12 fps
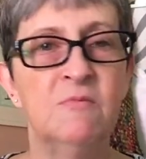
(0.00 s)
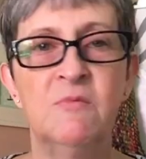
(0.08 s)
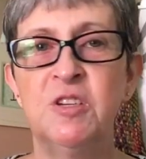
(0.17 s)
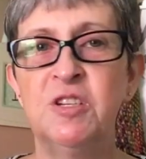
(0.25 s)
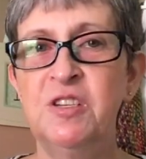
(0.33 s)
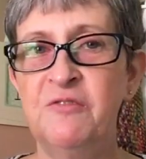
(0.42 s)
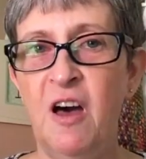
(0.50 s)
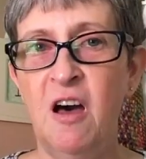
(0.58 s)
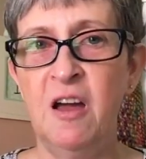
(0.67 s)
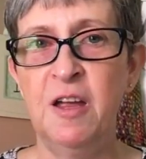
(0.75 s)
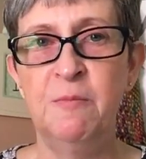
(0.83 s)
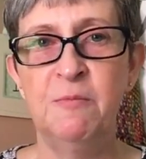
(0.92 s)
She's
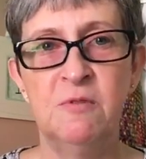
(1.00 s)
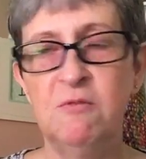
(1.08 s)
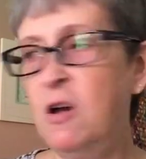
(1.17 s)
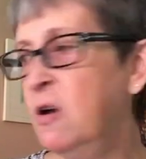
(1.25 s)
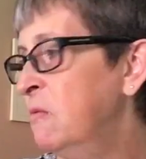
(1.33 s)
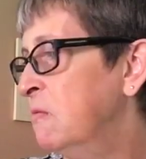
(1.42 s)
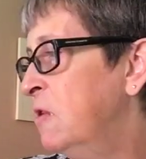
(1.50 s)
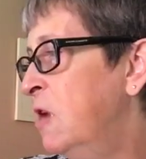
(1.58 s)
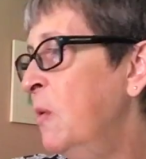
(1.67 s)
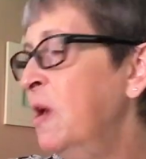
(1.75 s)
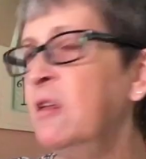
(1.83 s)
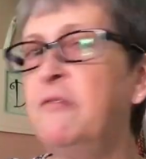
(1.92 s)
fine. No
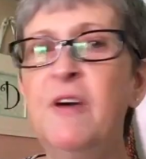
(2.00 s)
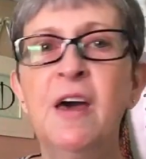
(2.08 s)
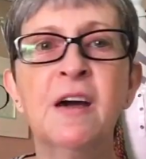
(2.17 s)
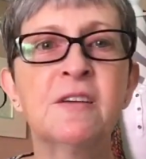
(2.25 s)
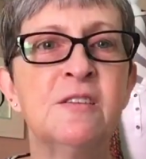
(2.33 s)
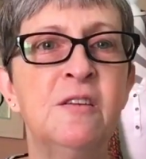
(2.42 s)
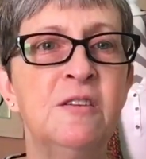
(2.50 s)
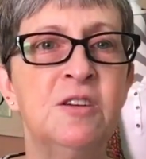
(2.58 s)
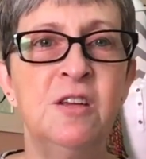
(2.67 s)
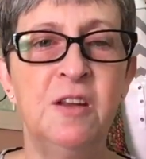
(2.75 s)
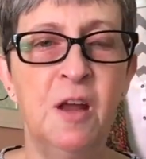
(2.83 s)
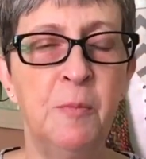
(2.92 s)
ill effects, and
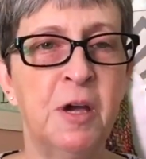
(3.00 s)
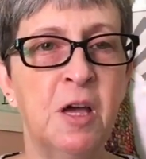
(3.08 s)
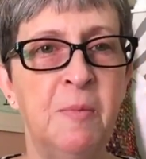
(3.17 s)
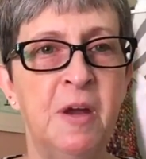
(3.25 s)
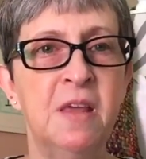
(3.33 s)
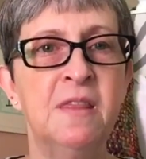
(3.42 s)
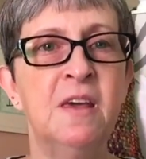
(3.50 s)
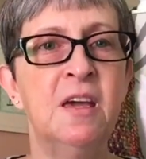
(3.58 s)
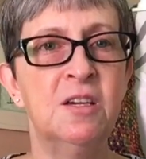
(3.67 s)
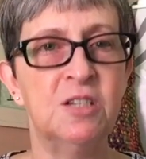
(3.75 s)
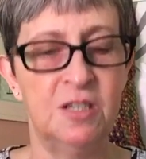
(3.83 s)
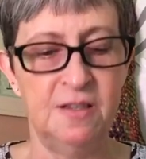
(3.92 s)
she did not pick up
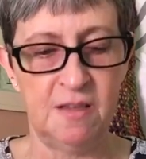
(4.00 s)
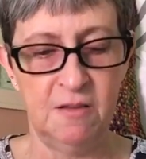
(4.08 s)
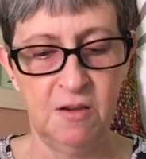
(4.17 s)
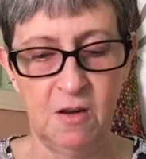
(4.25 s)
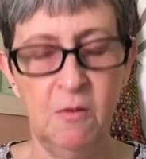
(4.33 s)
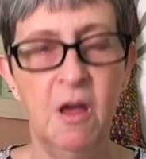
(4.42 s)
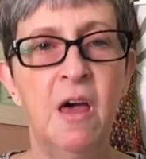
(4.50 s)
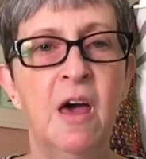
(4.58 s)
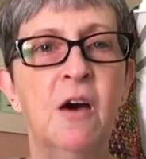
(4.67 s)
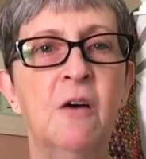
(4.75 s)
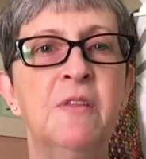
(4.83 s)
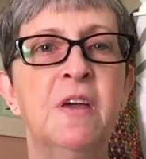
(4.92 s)
anything. She's, you know,
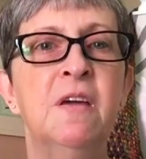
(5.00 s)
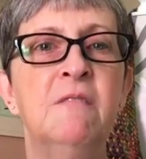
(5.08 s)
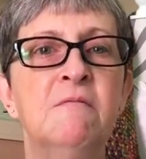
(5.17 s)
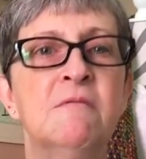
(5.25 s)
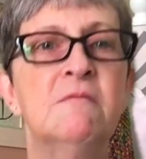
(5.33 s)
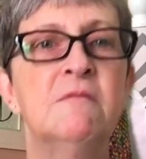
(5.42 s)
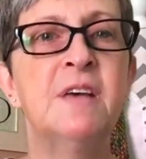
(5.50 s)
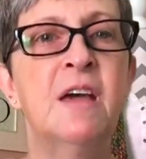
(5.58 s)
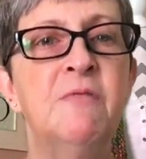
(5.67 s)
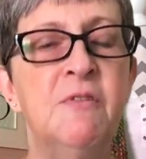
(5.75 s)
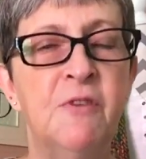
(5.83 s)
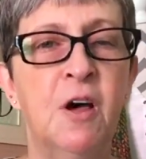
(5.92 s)
healthy and
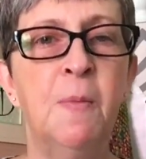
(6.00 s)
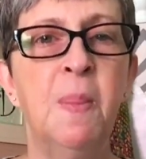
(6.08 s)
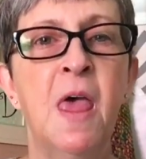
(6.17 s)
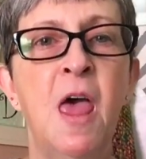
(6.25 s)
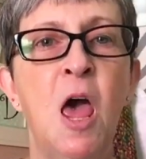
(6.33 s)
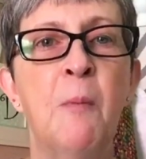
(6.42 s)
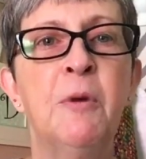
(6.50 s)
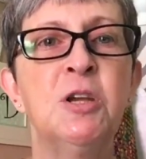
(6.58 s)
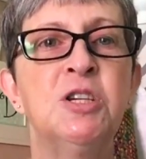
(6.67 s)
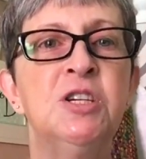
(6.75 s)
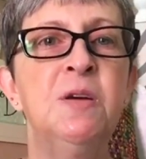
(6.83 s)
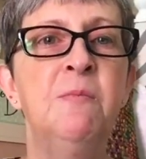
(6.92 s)
safe and fun. But
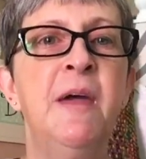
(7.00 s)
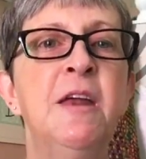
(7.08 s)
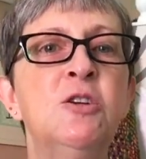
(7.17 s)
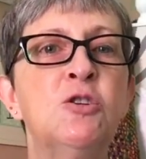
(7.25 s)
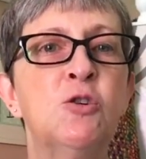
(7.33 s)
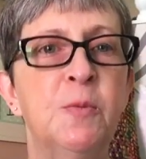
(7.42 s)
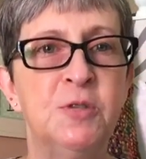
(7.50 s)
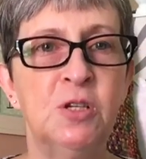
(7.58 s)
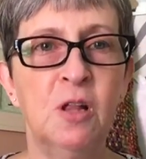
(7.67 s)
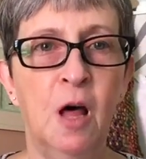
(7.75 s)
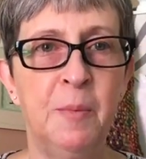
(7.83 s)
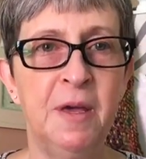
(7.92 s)
she made a trip to
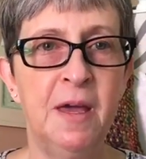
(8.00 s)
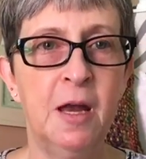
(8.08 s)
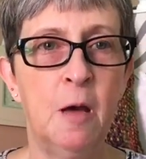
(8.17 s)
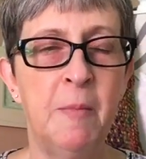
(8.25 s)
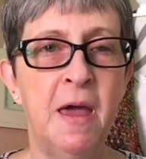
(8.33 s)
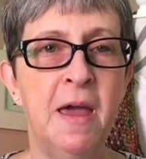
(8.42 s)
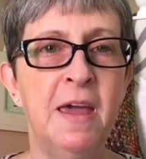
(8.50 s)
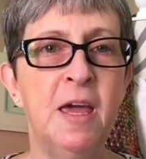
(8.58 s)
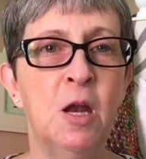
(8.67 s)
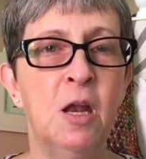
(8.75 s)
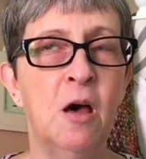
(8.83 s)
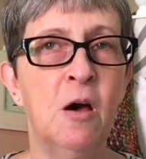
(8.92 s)
La Bien-Aimée
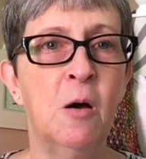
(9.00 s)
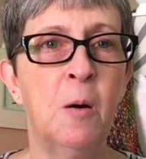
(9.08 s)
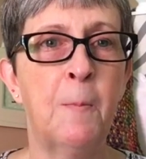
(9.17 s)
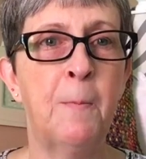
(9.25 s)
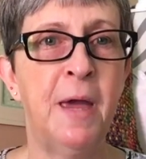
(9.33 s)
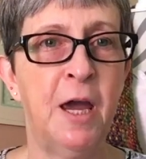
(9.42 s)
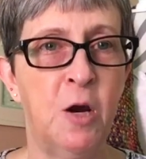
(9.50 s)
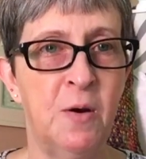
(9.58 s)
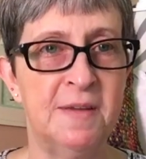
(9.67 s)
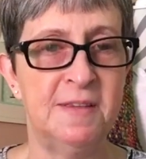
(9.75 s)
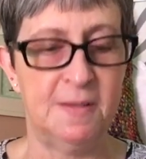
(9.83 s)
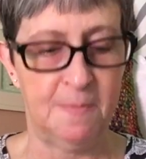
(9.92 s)
in
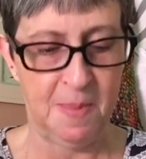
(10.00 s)
Paris.